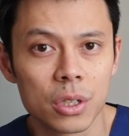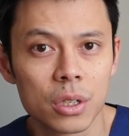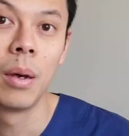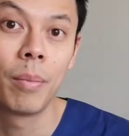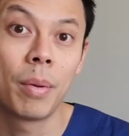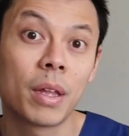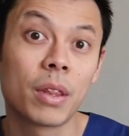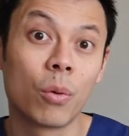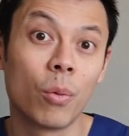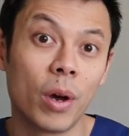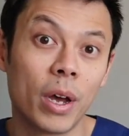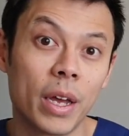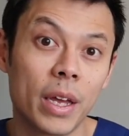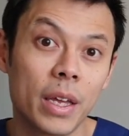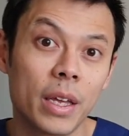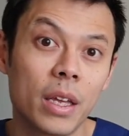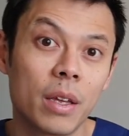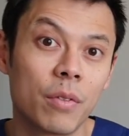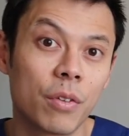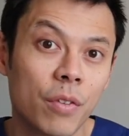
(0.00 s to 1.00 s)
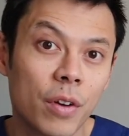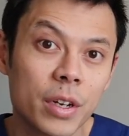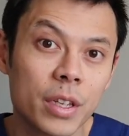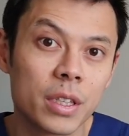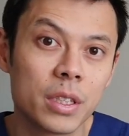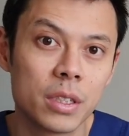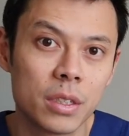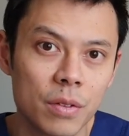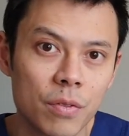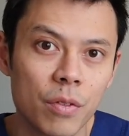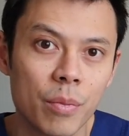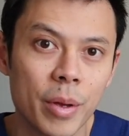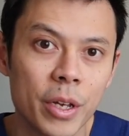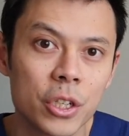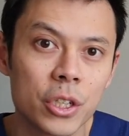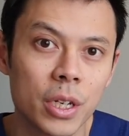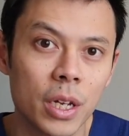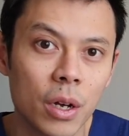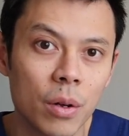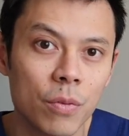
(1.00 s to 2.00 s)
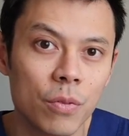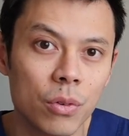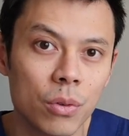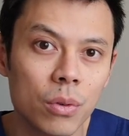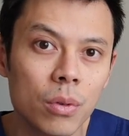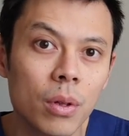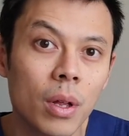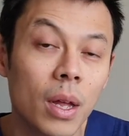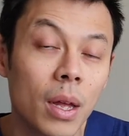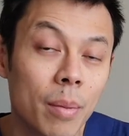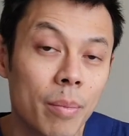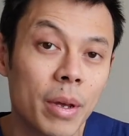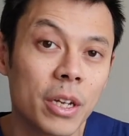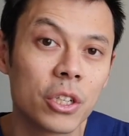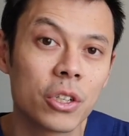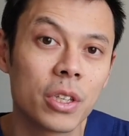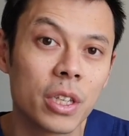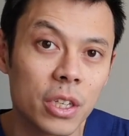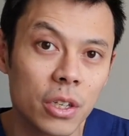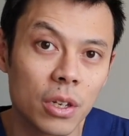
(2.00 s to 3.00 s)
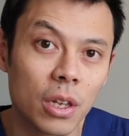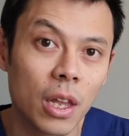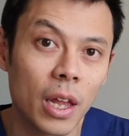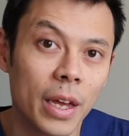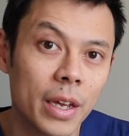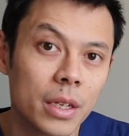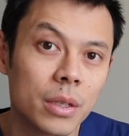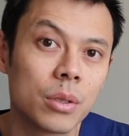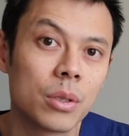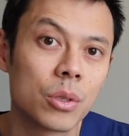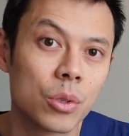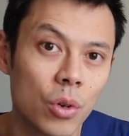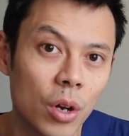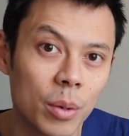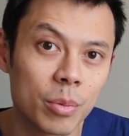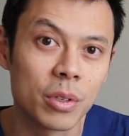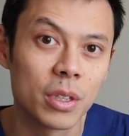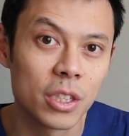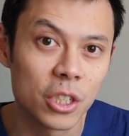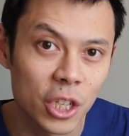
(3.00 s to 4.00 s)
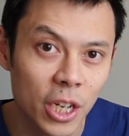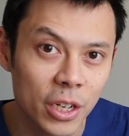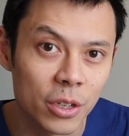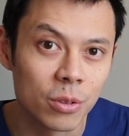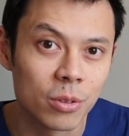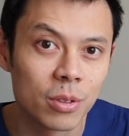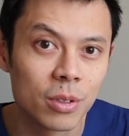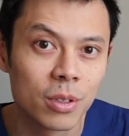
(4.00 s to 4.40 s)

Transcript: By the way, if you find this information helpful, make sure that you like and subscribe to the channel.